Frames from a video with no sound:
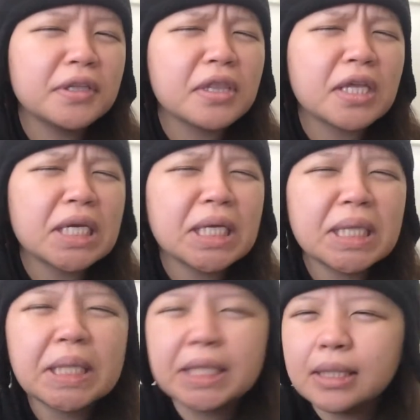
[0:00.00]
thing,
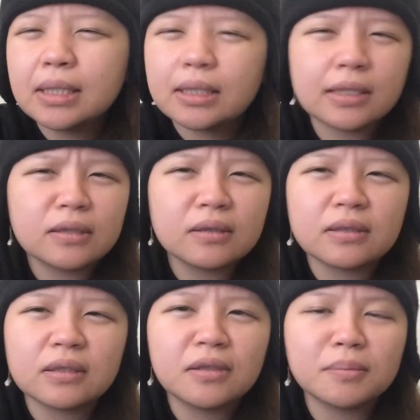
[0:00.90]

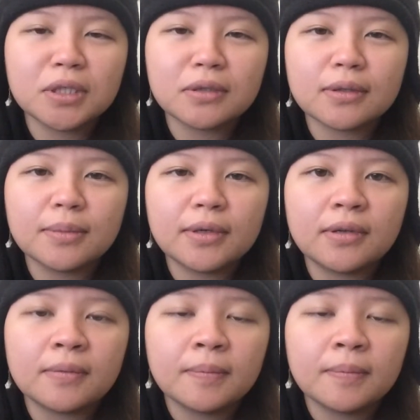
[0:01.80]
since I'm talking about it.